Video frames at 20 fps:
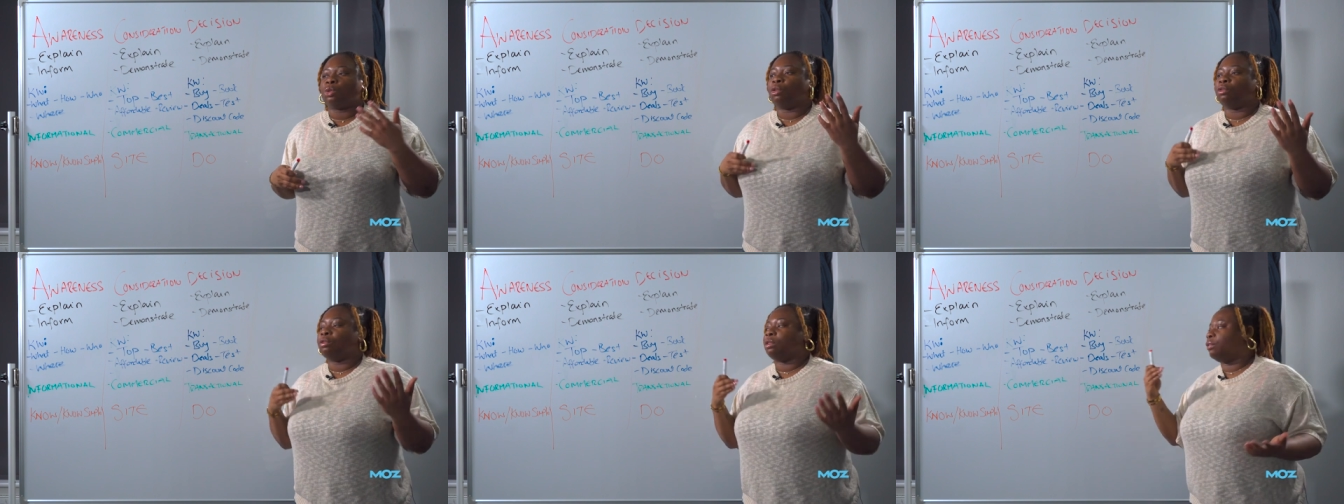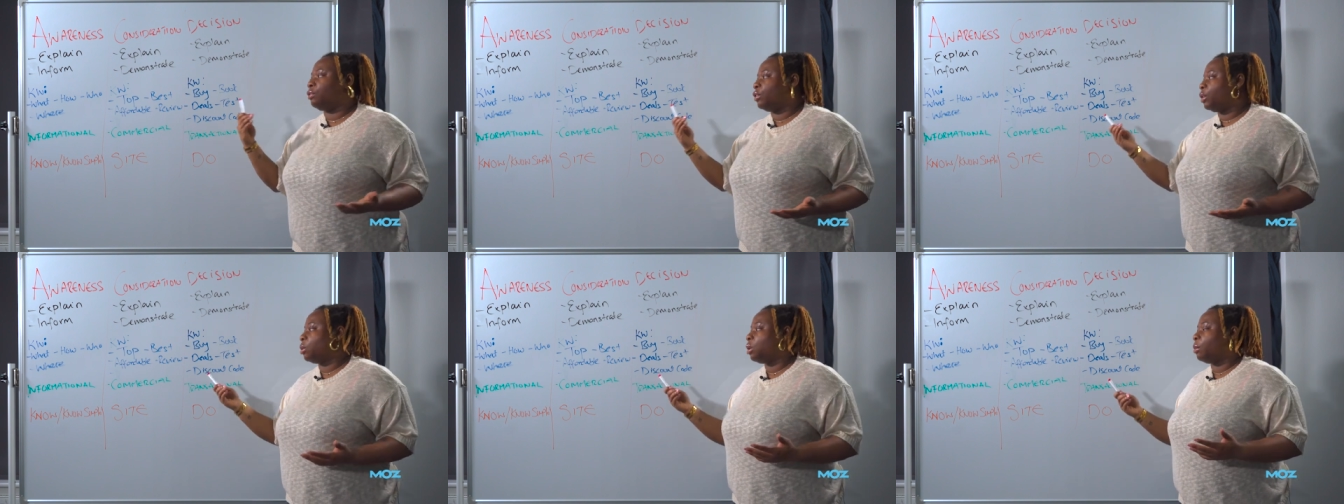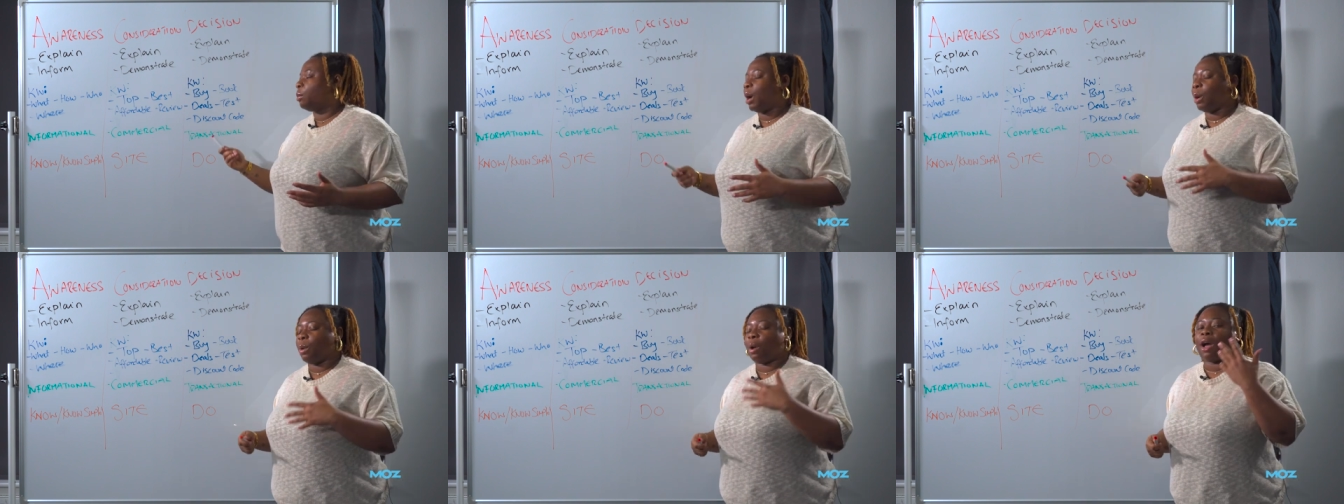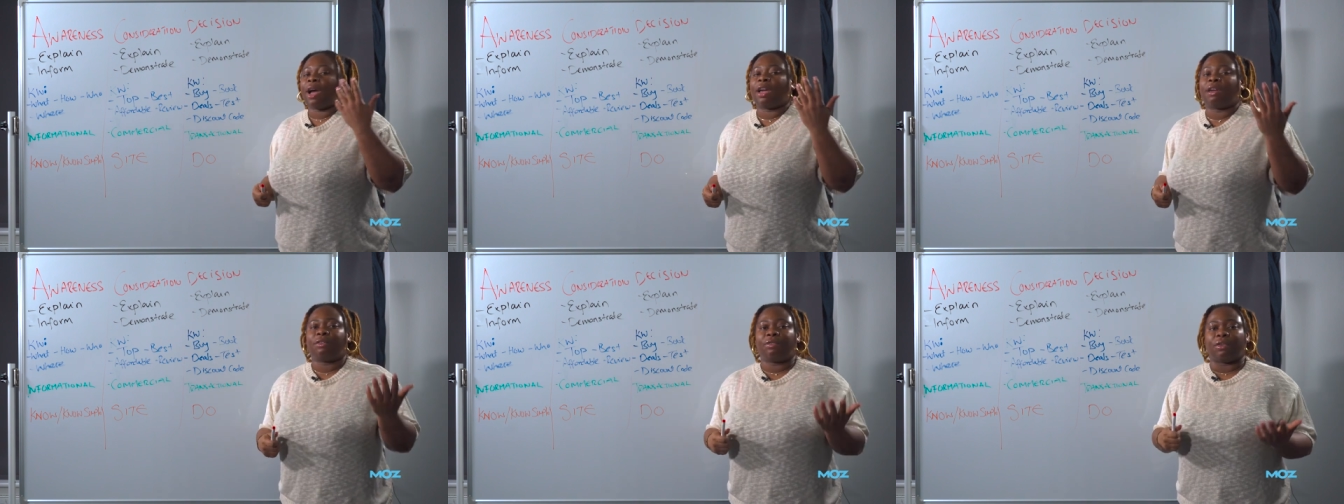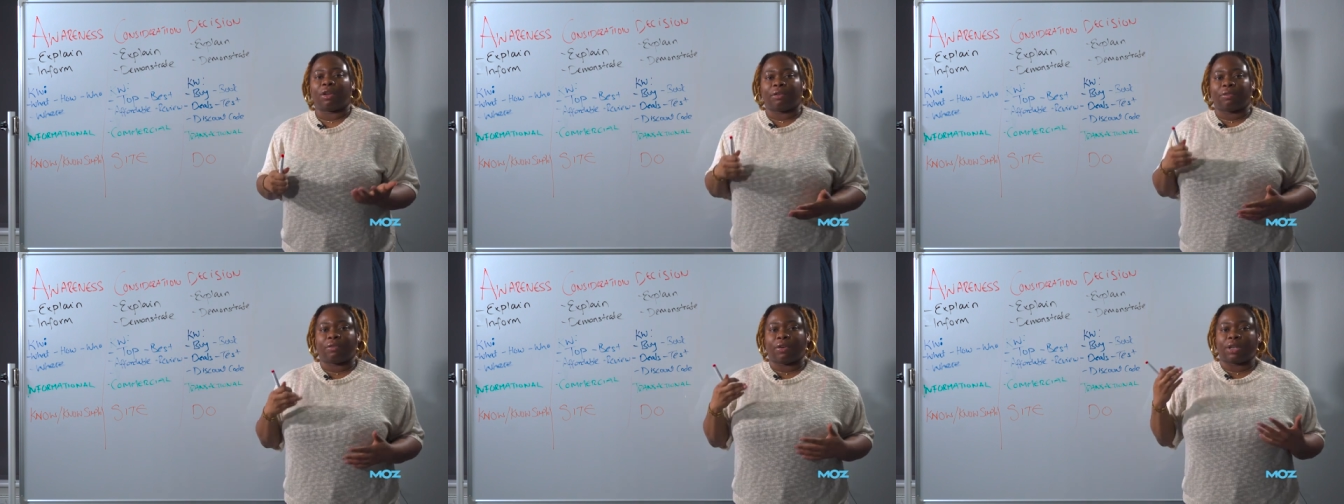or a review about
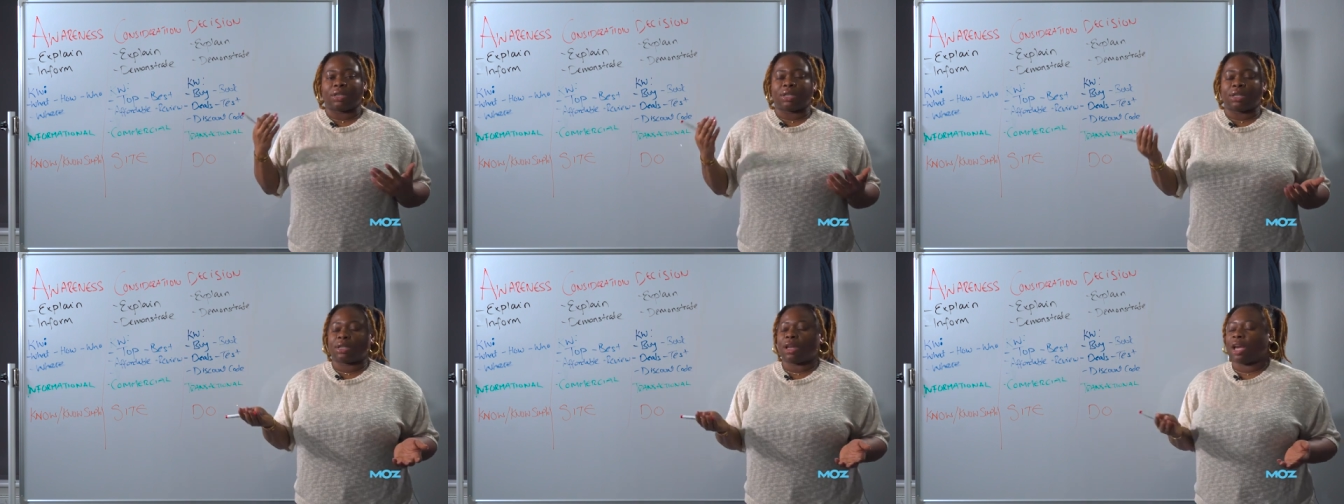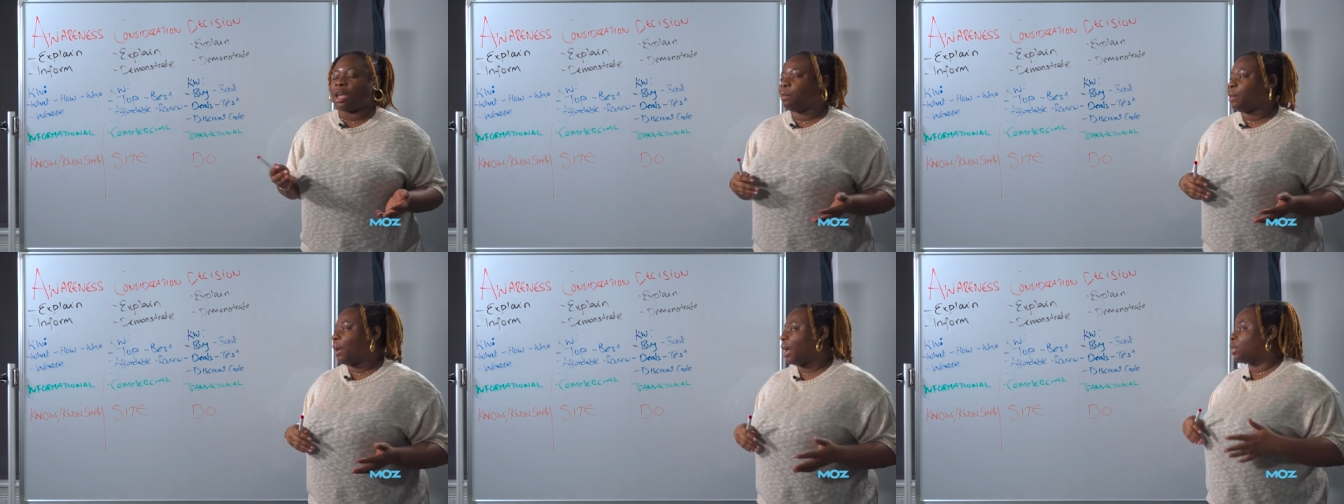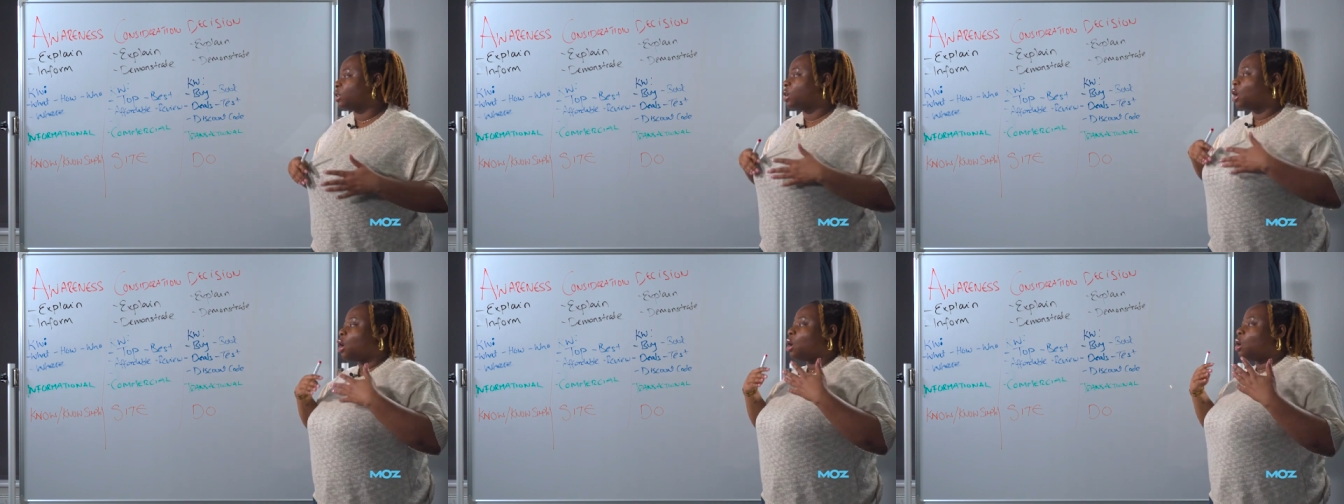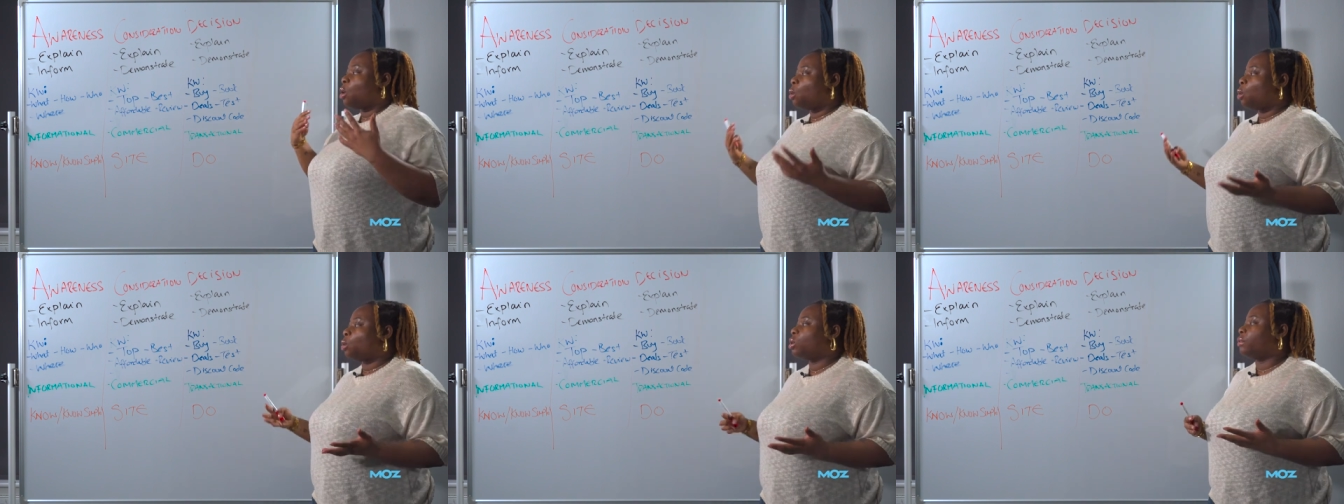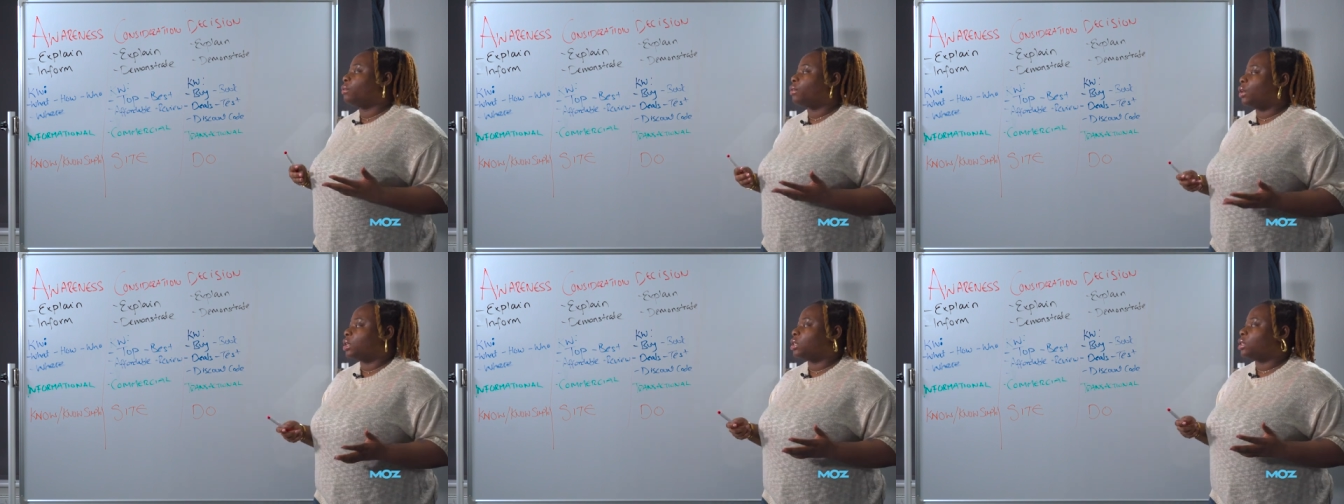iPhone versus iPad, all
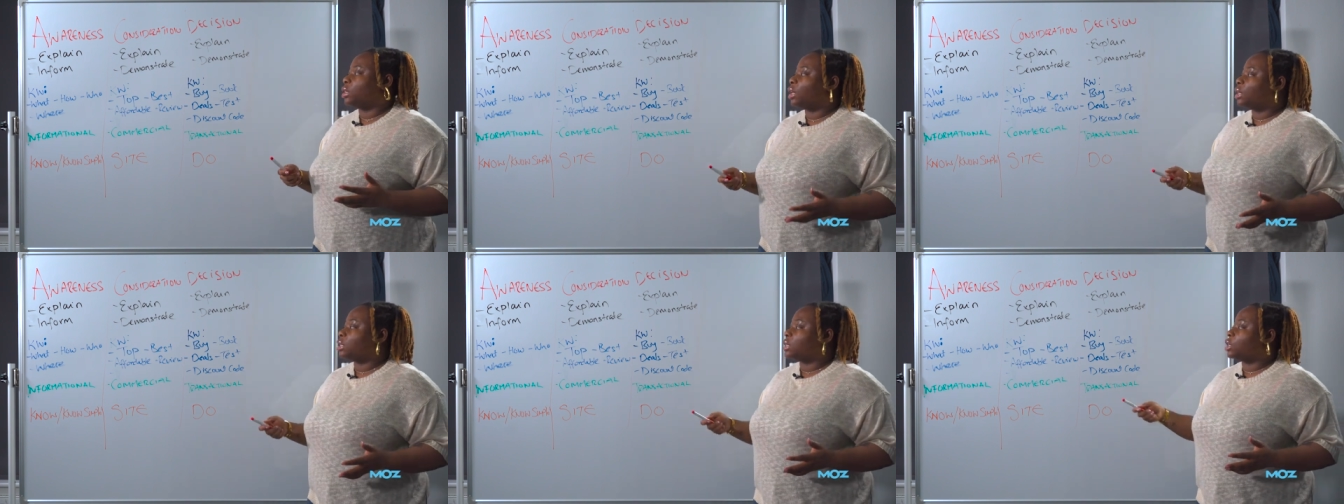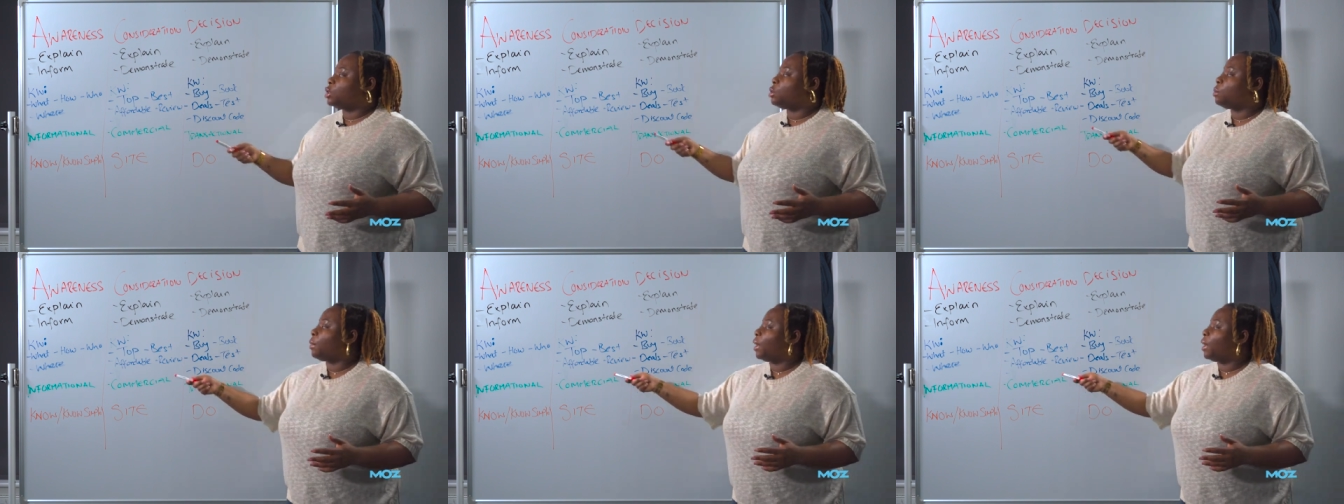of those things. And you